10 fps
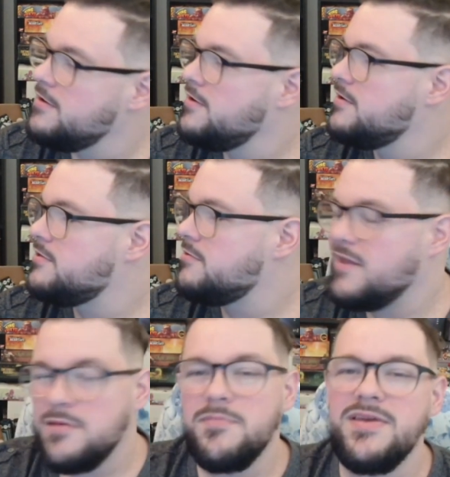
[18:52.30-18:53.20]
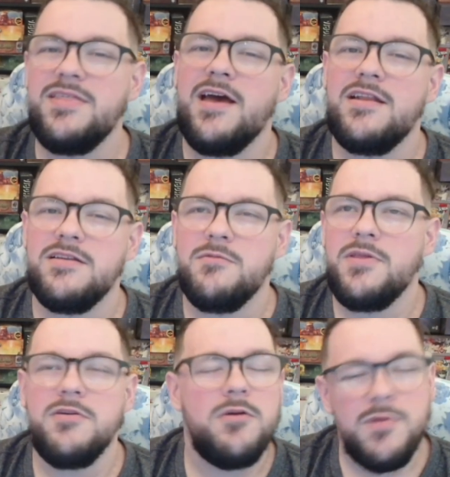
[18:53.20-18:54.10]
So let it be that. Whether
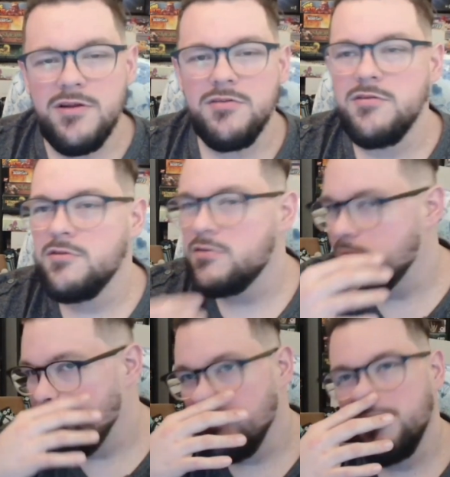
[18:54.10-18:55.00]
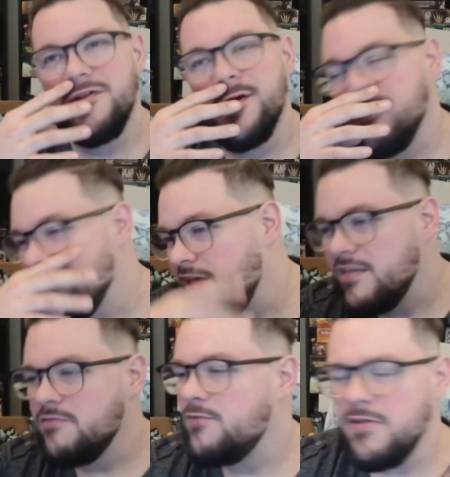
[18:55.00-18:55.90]
you win or lose, you know,
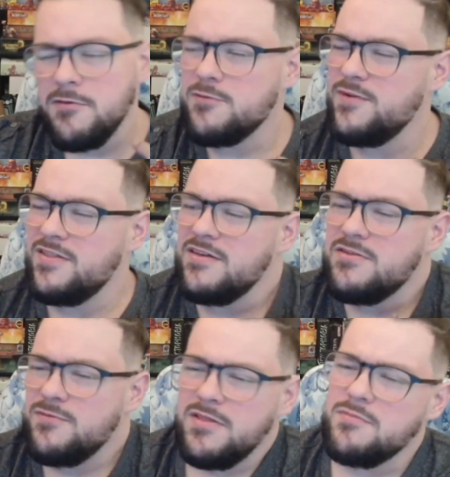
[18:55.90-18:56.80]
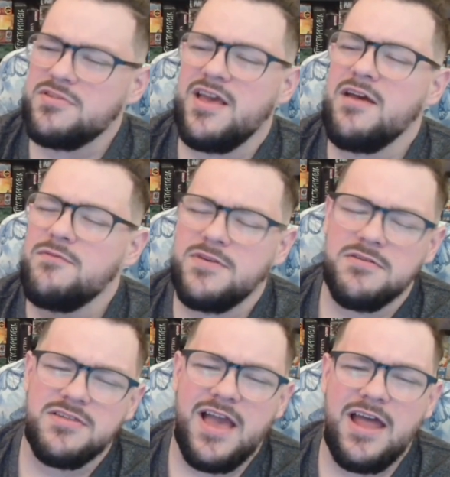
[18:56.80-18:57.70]
feel those feelings. Feel upset, feel
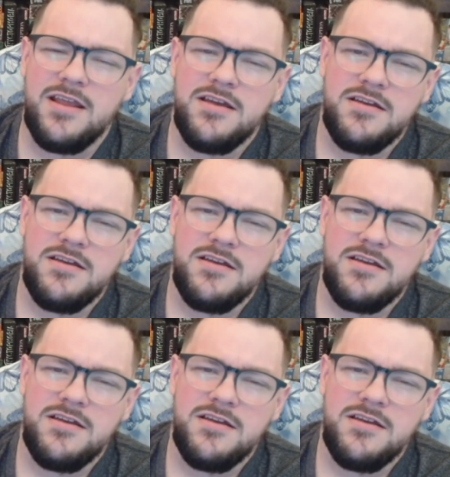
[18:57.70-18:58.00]
sad,